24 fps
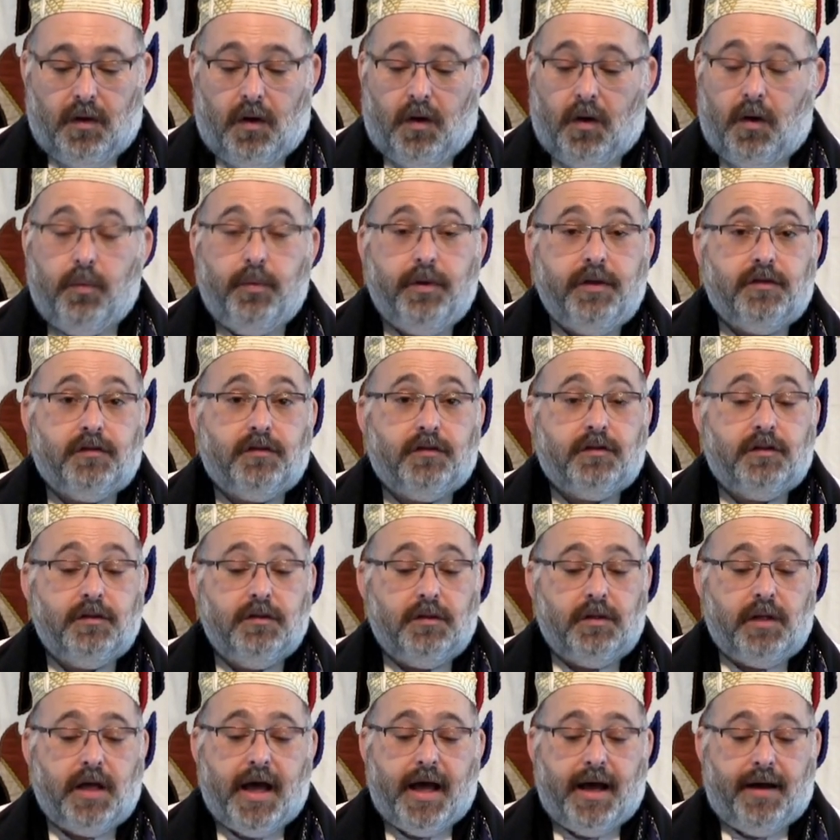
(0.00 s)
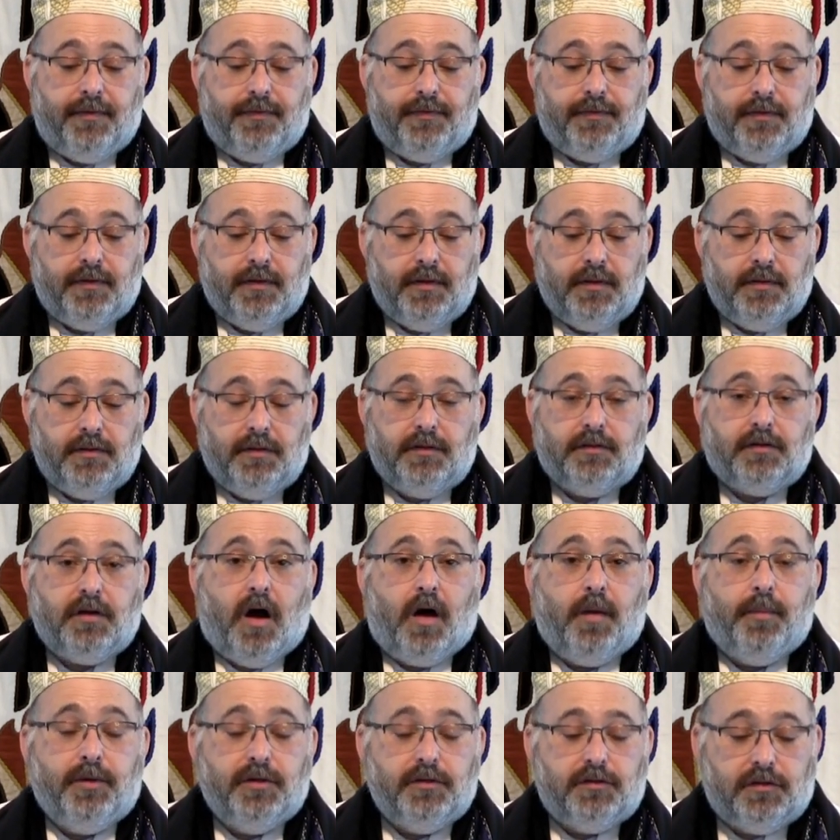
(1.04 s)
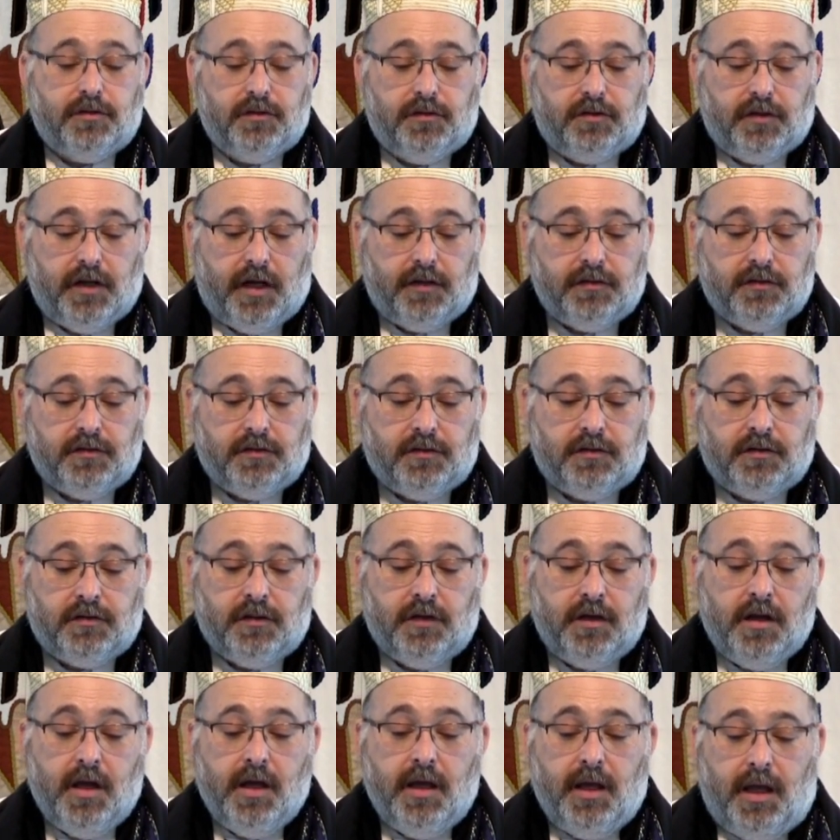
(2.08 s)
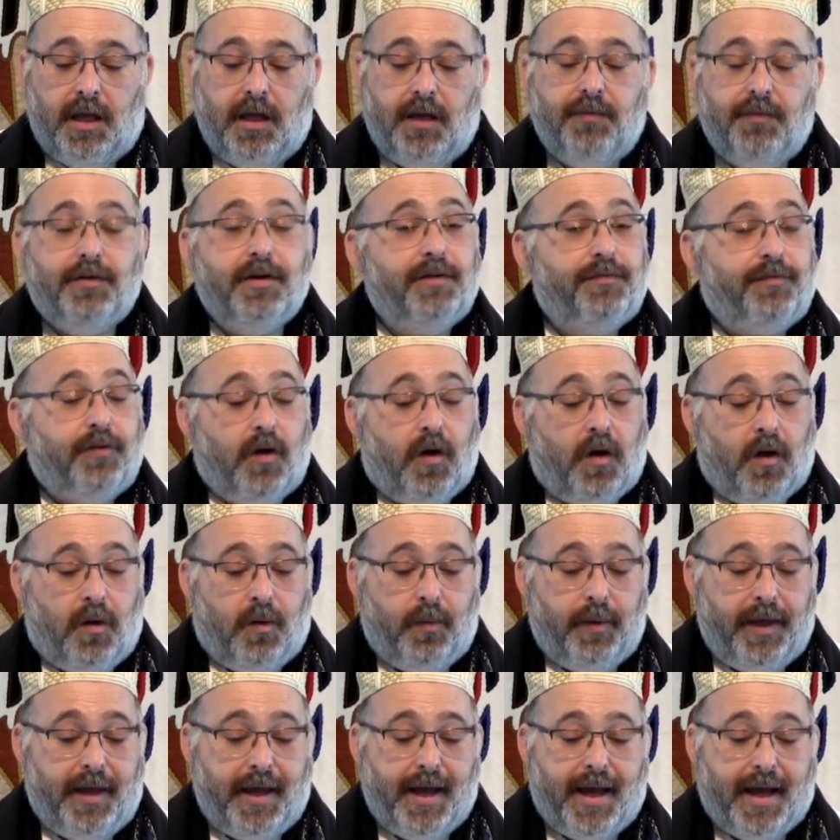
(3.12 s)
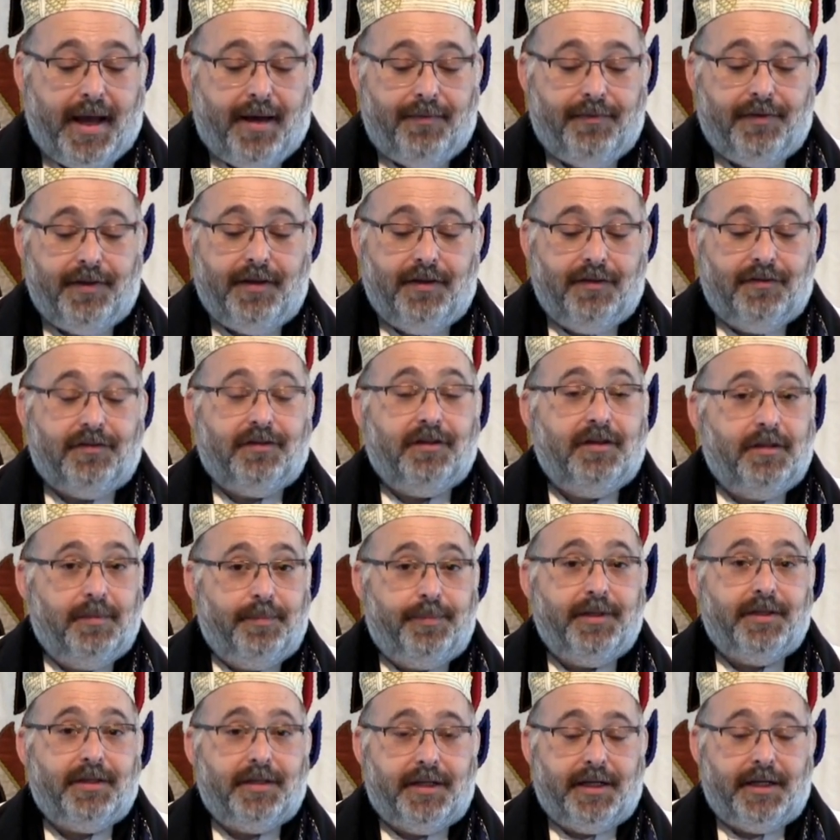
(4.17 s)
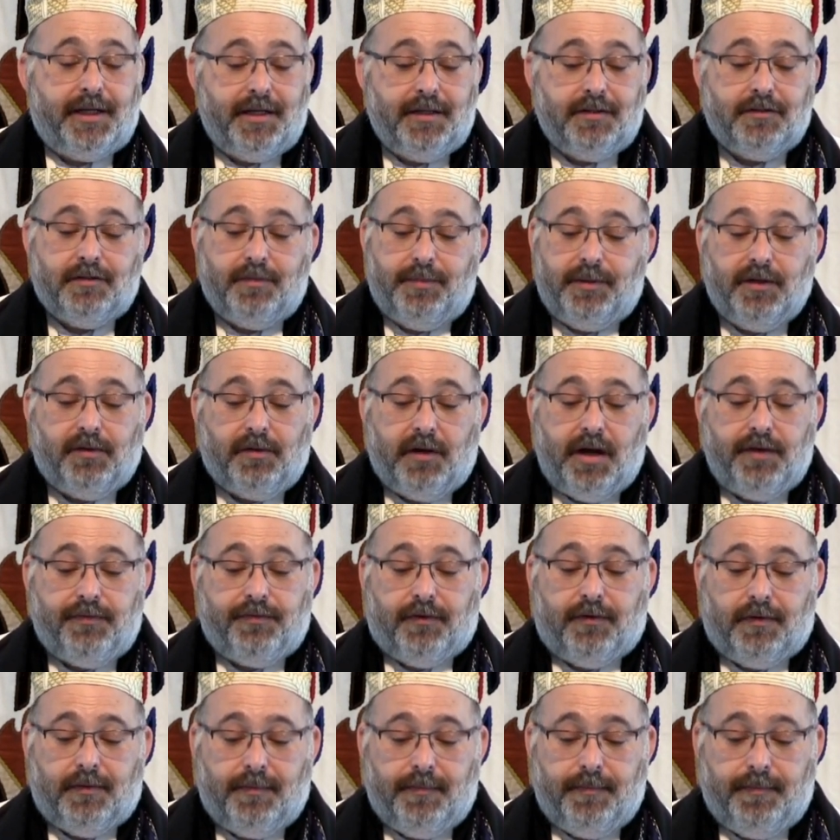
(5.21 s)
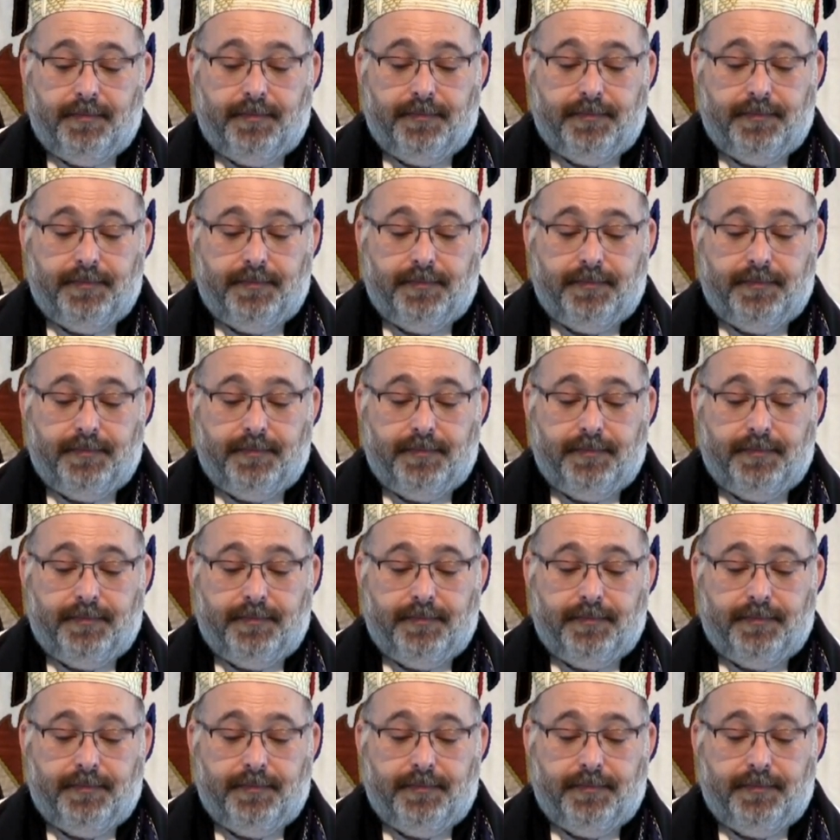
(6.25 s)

All we still have, the Talmud suggests, even if all we have is the ability to be grateful.